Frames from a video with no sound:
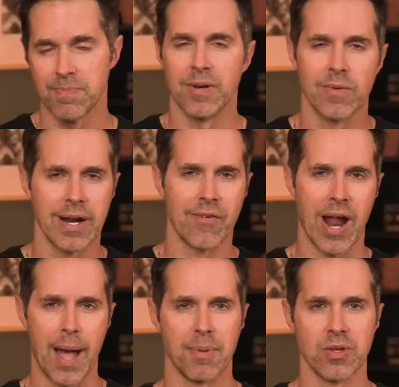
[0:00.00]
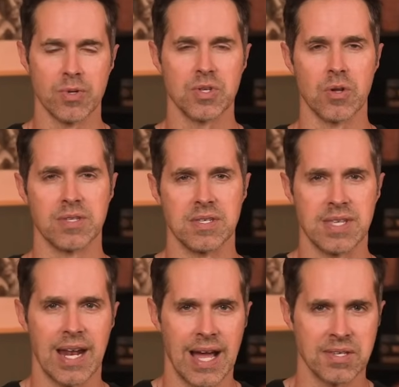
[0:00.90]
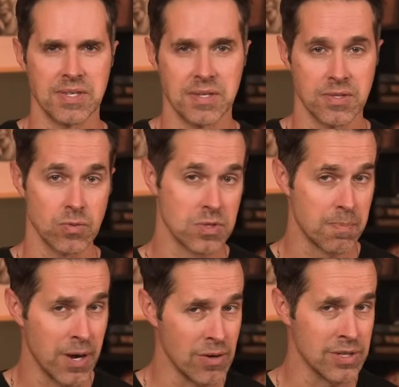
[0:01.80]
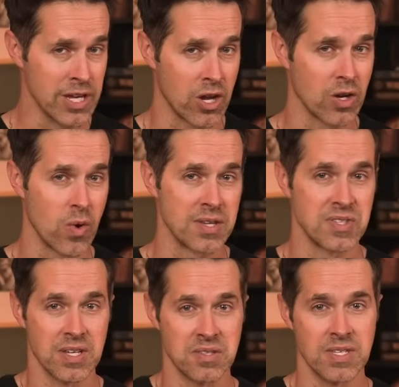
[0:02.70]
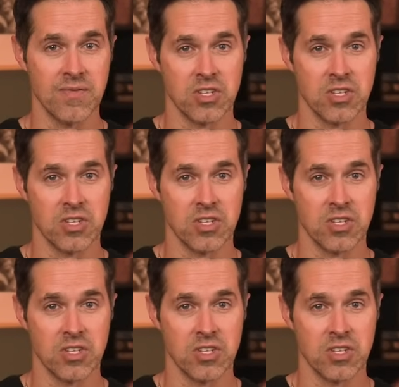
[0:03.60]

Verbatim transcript: but whatever happened, the result is that Isis, who is apparently on a quest to conceive a